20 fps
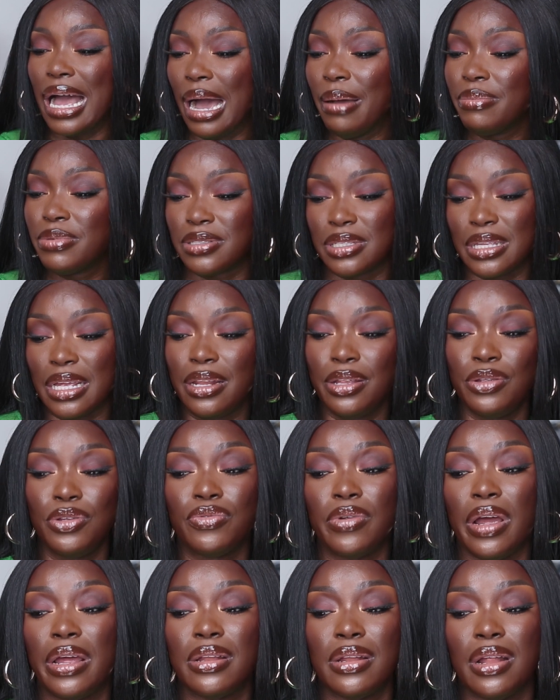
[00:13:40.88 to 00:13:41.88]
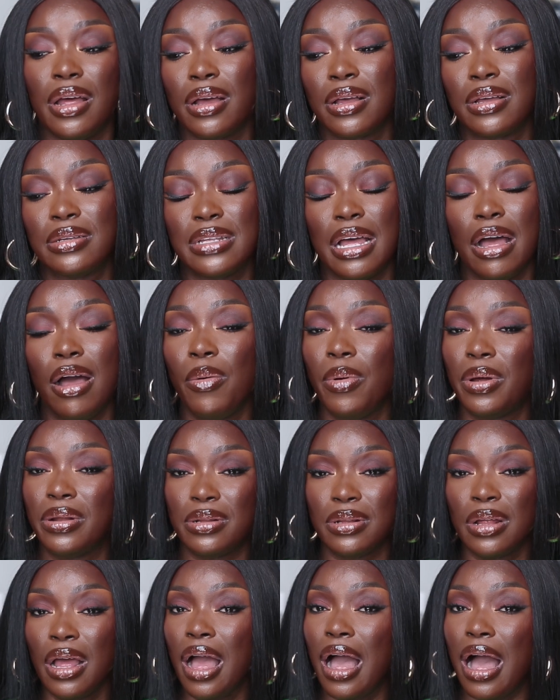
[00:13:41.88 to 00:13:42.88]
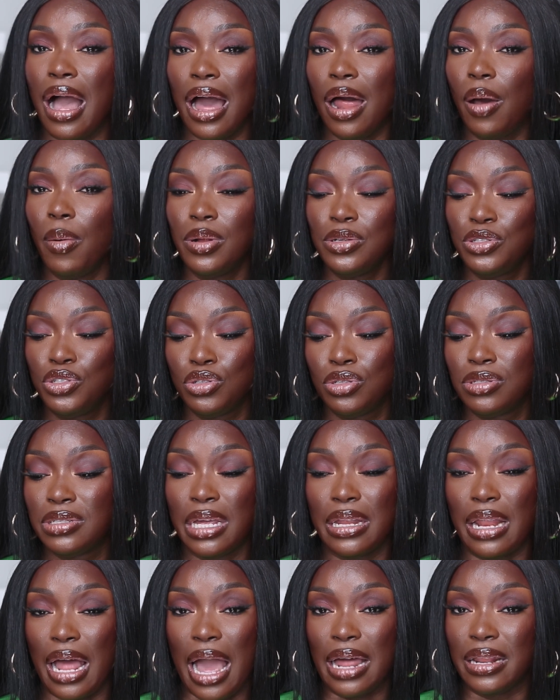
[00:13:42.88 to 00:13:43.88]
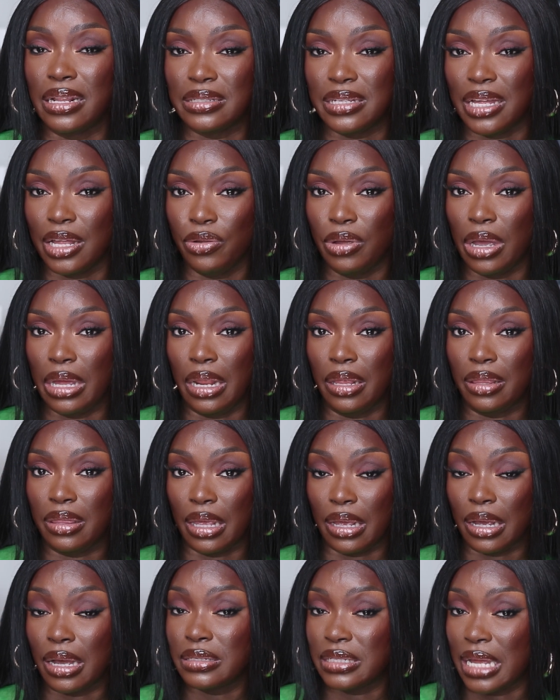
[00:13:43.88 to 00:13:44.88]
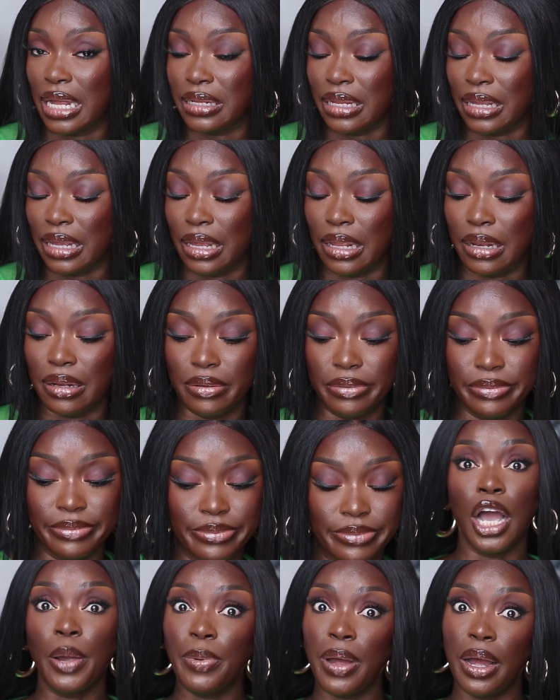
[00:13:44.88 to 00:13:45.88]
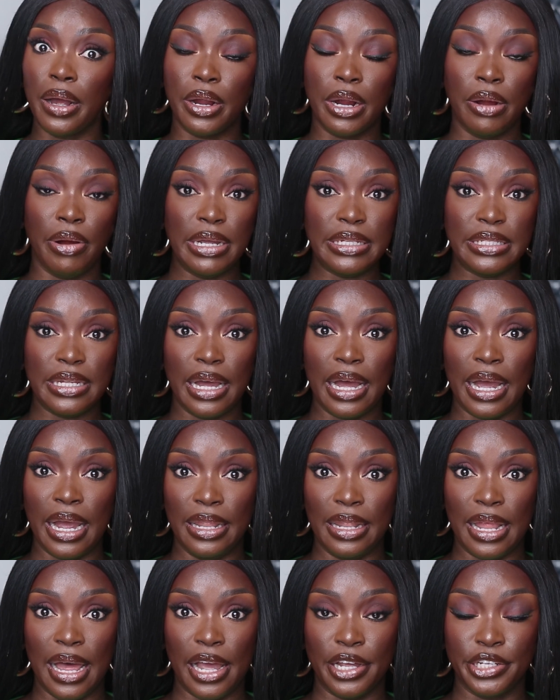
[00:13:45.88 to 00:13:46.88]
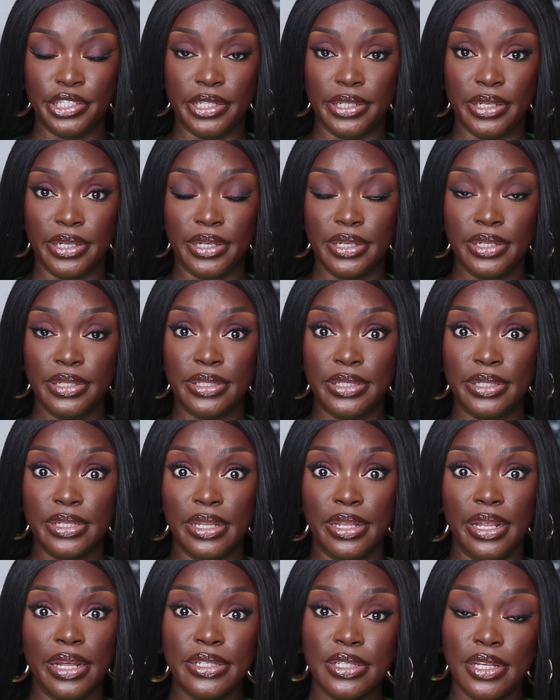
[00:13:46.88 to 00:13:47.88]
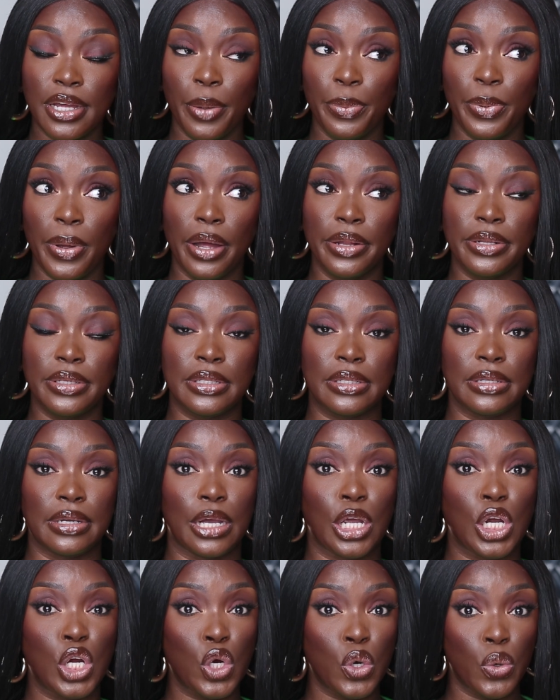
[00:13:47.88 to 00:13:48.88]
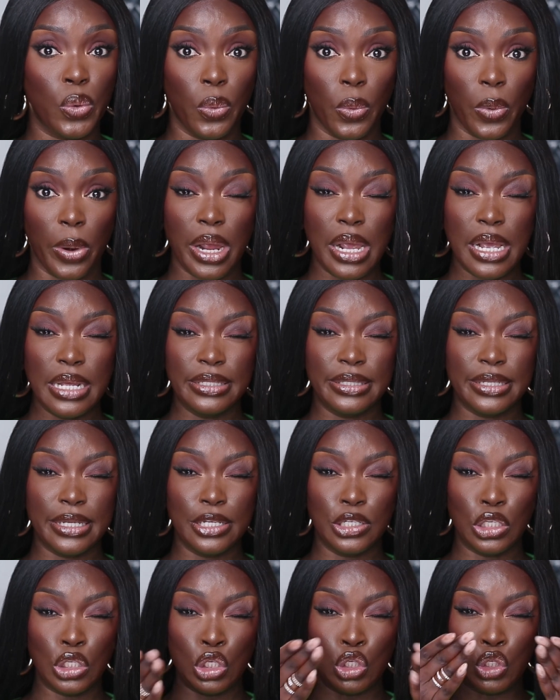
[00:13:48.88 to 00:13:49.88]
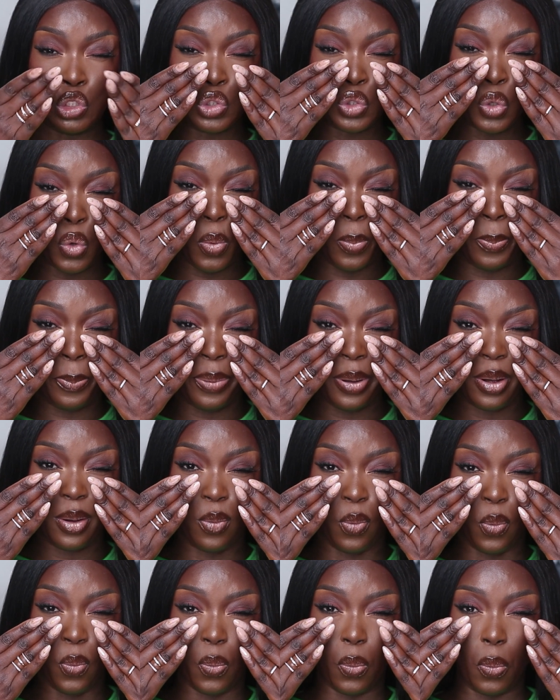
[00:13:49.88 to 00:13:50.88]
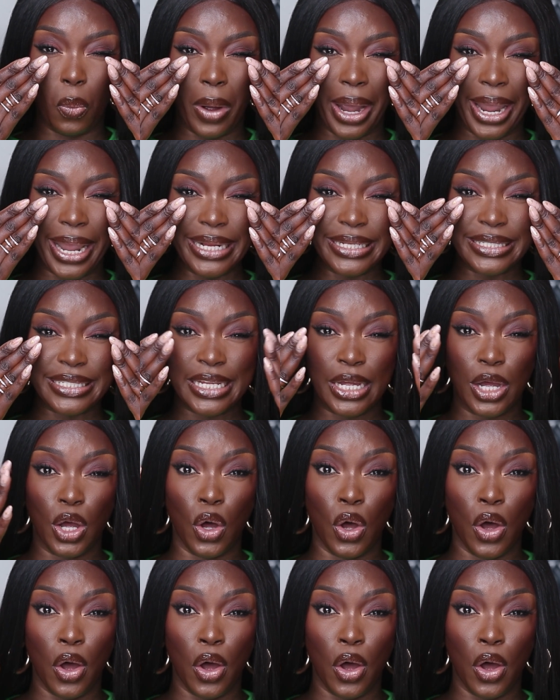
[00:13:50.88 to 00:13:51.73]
I'm just telling you right now, because I don't want you to say that I didn't tell you anything, because I did. Talk about crazy eyelashes. Let's talk about the crazy super white